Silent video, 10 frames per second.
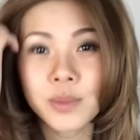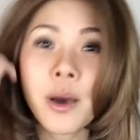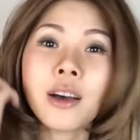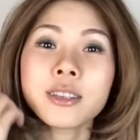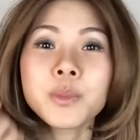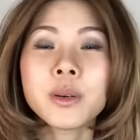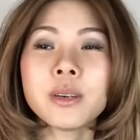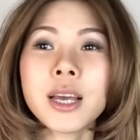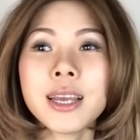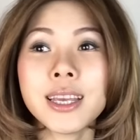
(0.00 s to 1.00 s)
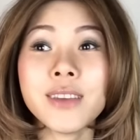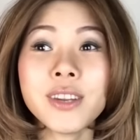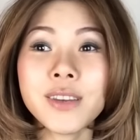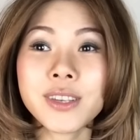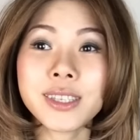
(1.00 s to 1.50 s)
possible.
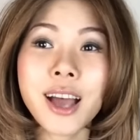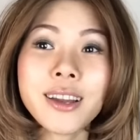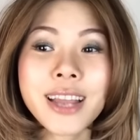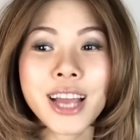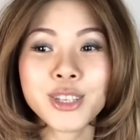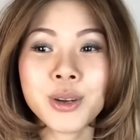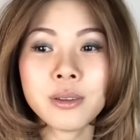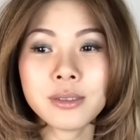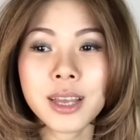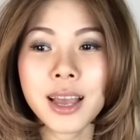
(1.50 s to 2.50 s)
Even if it's not natural,